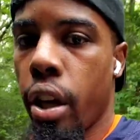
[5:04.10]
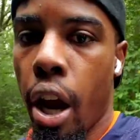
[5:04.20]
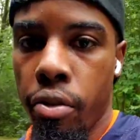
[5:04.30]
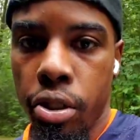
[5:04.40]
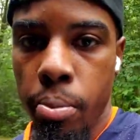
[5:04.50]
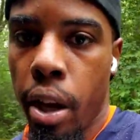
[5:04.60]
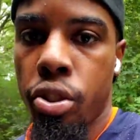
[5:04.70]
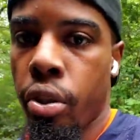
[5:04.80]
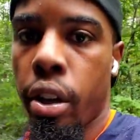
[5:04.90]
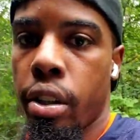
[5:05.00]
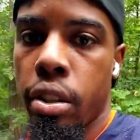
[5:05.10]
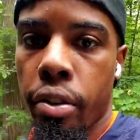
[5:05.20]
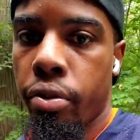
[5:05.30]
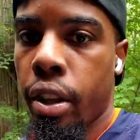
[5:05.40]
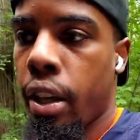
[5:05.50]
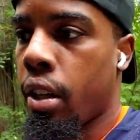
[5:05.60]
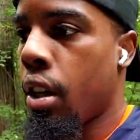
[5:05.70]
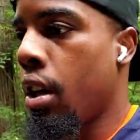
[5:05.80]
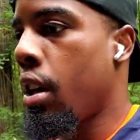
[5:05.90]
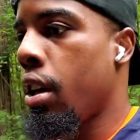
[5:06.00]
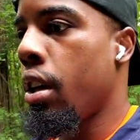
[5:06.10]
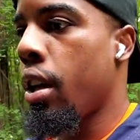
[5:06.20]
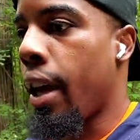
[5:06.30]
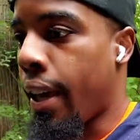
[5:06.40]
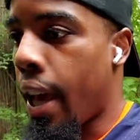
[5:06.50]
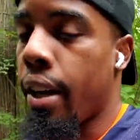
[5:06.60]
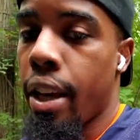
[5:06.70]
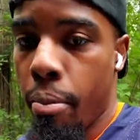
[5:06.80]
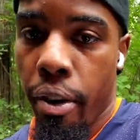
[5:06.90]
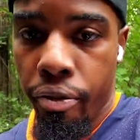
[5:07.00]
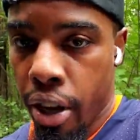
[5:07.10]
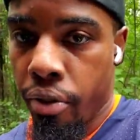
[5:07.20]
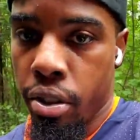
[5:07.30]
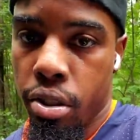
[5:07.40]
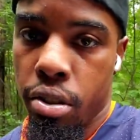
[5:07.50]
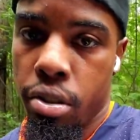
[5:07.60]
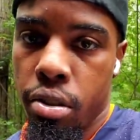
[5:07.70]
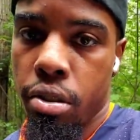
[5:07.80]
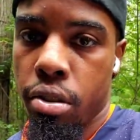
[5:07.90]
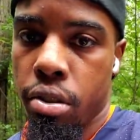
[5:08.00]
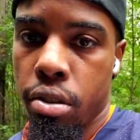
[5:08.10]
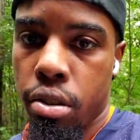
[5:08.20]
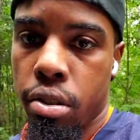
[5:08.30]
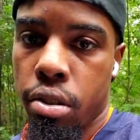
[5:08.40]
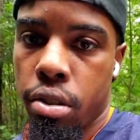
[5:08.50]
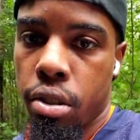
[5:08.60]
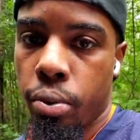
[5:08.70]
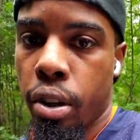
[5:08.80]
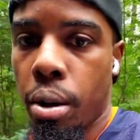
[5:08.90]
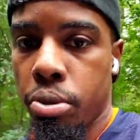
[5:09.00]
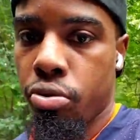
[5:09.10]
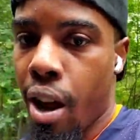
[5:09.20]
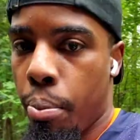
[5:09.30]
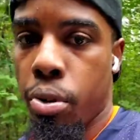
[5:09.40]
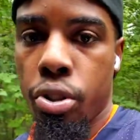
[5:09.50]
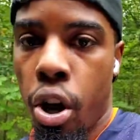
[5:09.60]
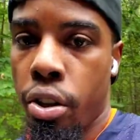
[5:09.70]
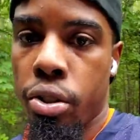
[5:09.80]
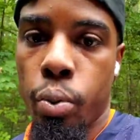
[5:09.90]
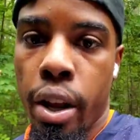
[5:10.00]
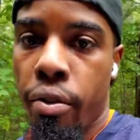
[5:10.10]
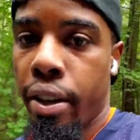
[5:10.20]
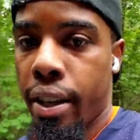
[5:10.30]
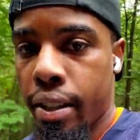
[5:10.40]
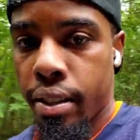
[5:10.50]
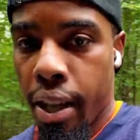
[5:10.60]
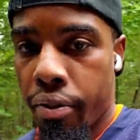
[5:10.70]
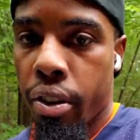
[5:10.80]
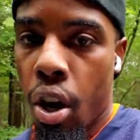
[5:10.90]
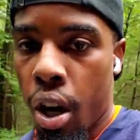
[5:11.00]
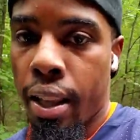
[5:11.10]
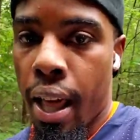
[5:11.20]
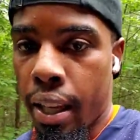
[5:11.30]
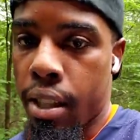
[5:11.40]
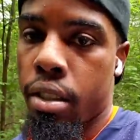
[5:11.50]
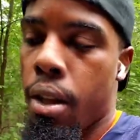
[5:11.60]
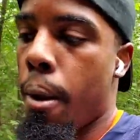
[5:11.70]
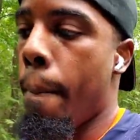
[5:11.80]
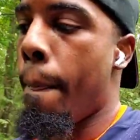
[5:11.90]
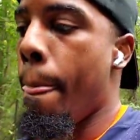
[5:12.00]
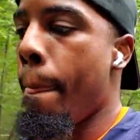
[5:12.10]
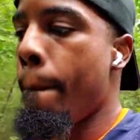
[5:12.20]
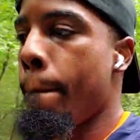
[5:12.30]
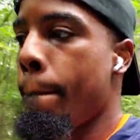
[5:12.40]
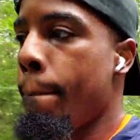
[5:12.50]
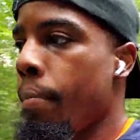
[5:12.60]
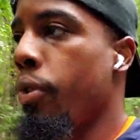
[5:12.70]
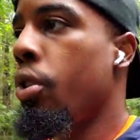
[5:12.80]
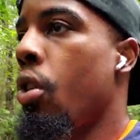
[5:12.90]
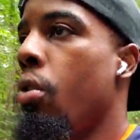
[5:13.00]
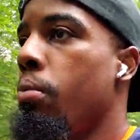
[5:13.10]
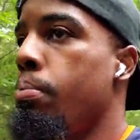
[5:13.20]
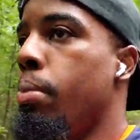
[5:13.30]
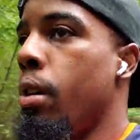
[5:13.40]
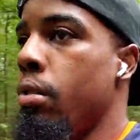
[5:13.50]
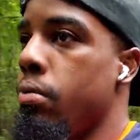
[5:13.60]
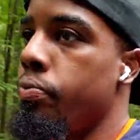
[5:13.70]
I respect Drake. He's definitely, like, again, in my favorites. You know, when it comes to rappers, artists, whatever, he's definitely on that list. You know, but